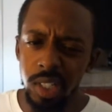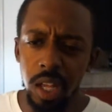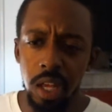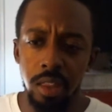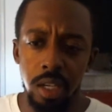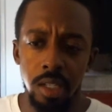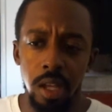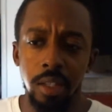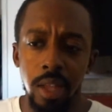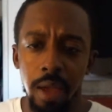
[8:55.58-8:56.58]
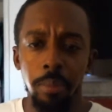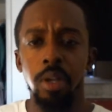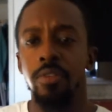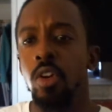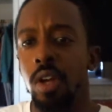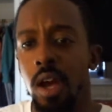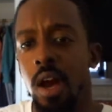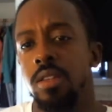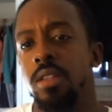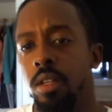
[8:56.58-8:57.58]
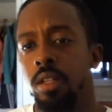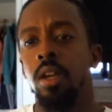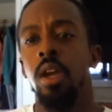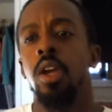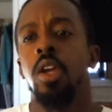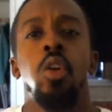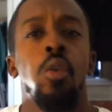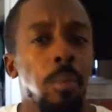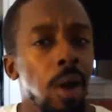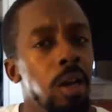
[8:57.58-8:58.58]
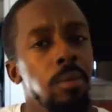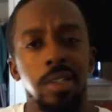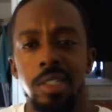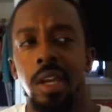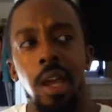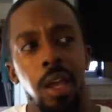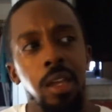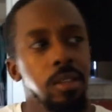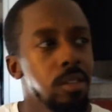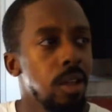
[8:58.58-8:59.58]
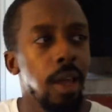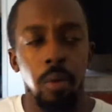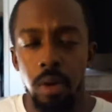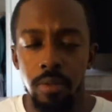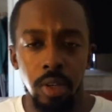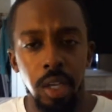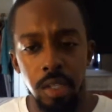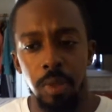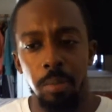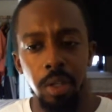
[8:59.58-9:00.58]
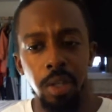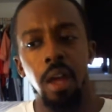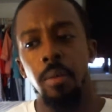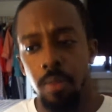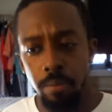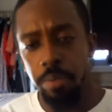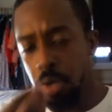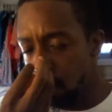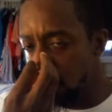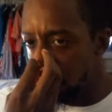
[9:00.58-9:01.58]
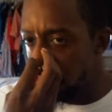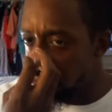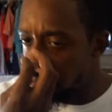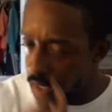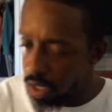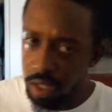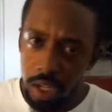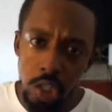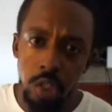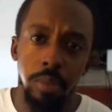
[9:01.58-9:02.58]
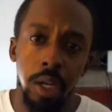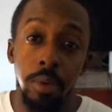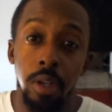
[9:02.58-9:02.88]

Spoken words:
and things like that. But if you're constantly, remind him, like, say, hey, this is that, whatever the case may be, I'm pretty certain that he should be able